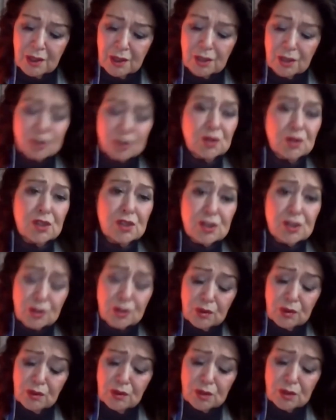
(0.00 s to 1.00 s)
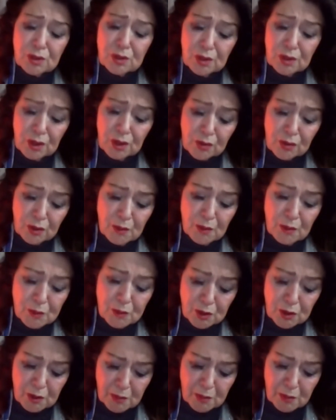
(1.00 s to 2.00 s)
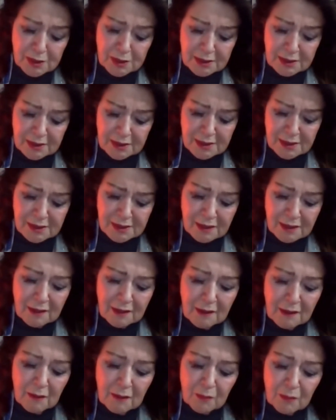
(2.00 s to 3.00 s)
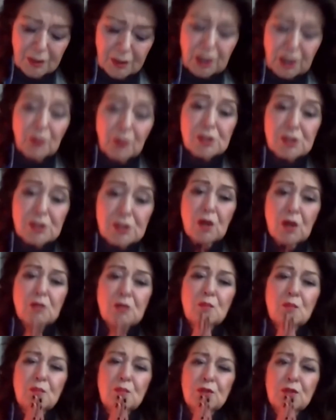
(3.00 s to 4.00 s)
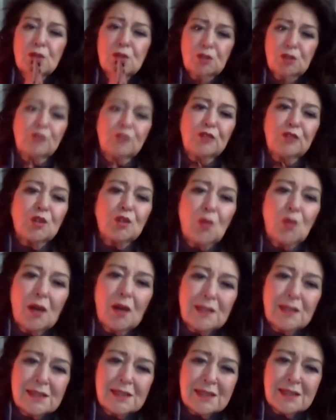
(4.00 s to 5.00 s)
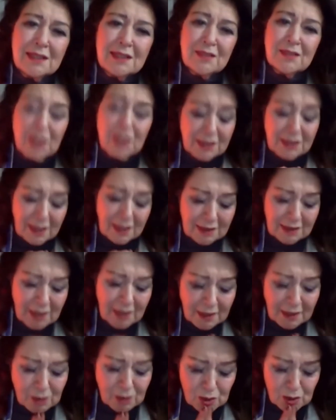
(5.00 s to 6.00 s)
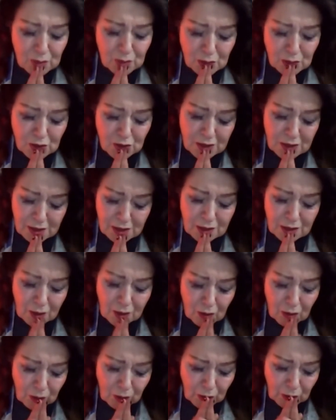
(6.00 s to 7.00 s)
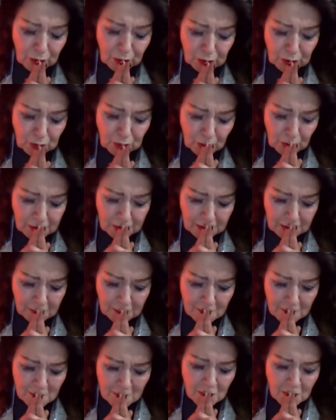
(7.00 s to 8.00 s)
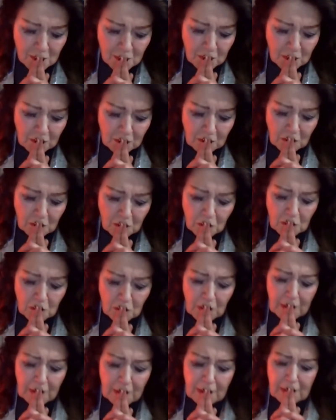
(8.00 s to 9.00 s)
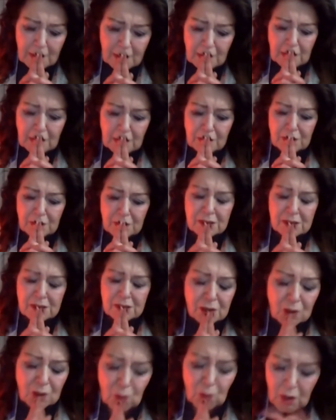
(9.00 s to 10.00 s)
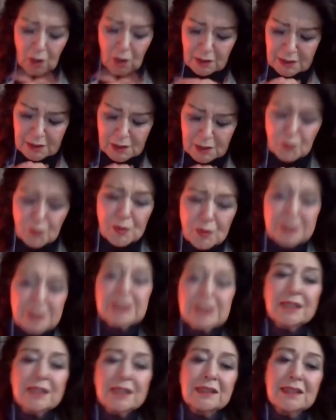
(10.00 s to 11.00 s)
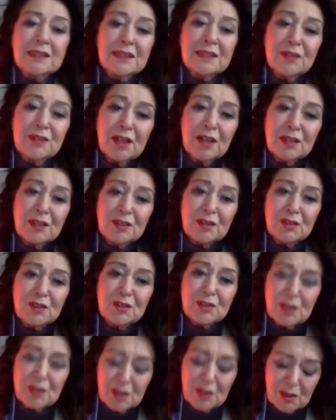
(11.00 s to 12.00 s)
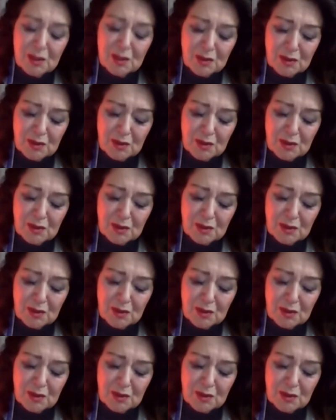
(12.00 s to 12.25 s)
to a school, to a group, to a business. But there was one beautiful quality that I'd like to just conclude with. Uh, this is a quality particularly that uh,